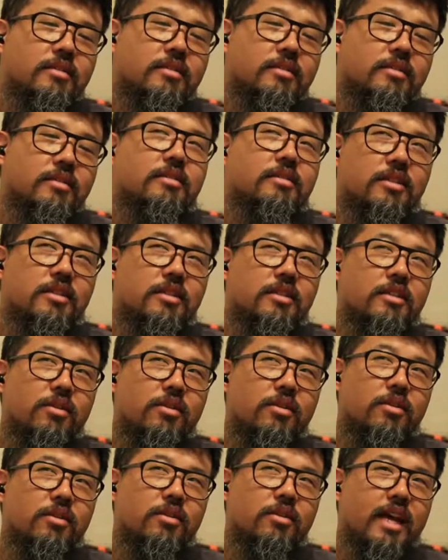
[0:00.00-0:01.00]

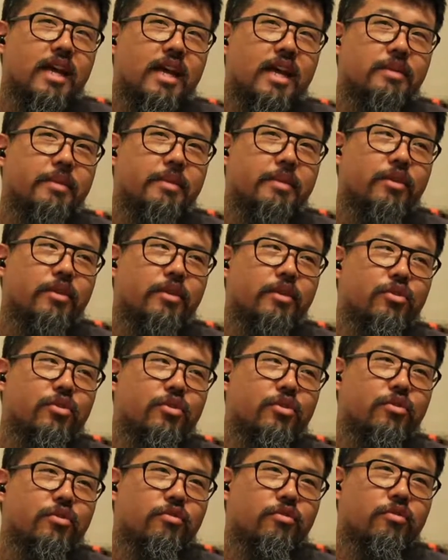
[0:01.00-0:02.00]
Once I got into my
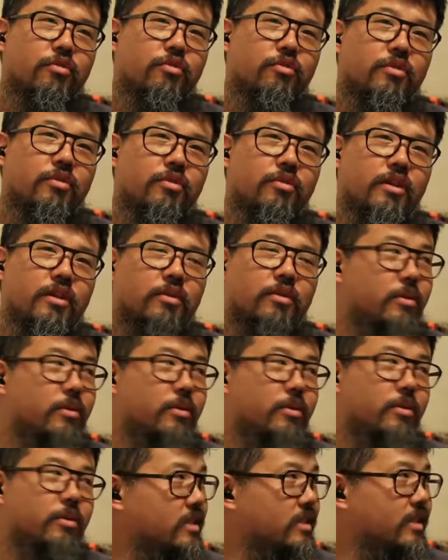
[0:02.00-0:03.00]
groove, it
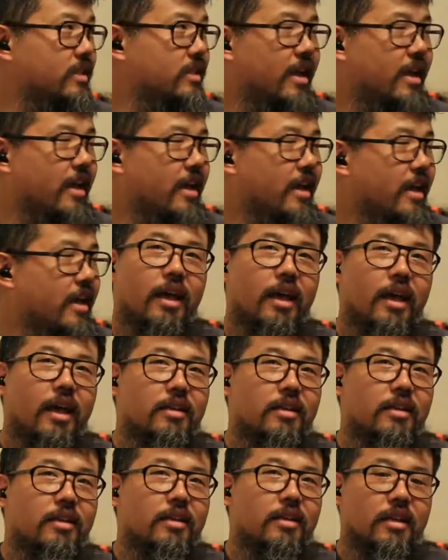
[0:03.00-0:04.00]
wasn't that bad,
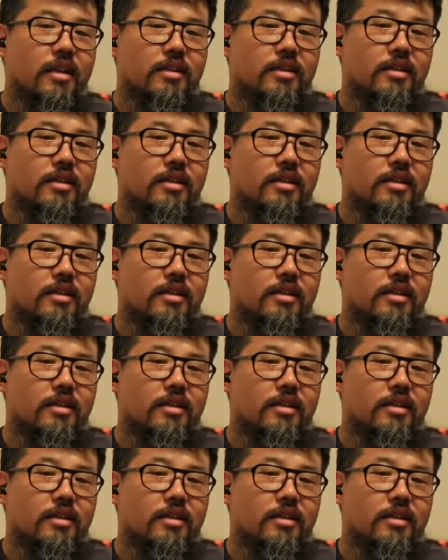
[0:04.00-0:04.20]
and